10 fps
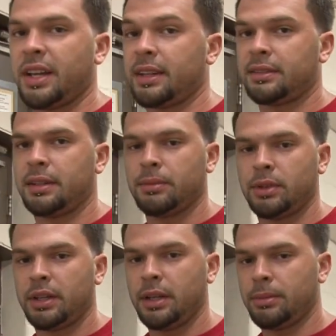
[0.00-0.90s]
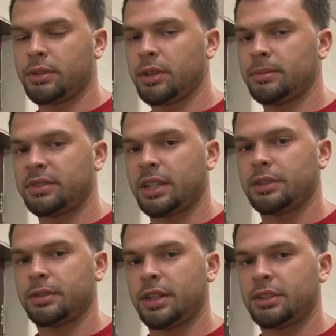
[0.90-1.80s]
and his hemoglobin
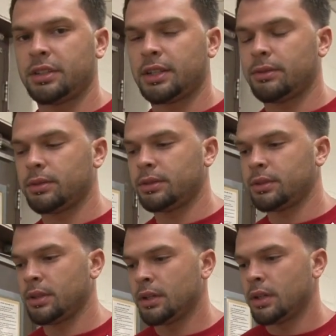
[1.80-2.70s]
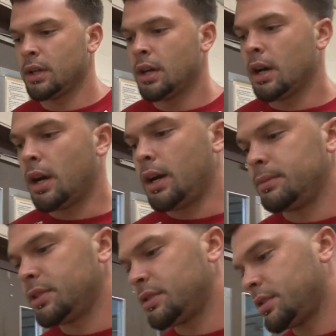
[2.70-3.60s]
saturation levels.
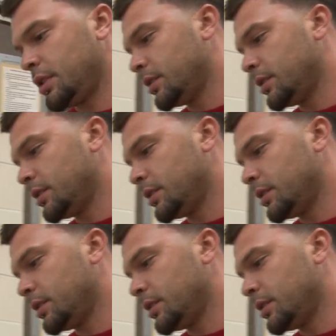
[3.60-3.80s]
Just to go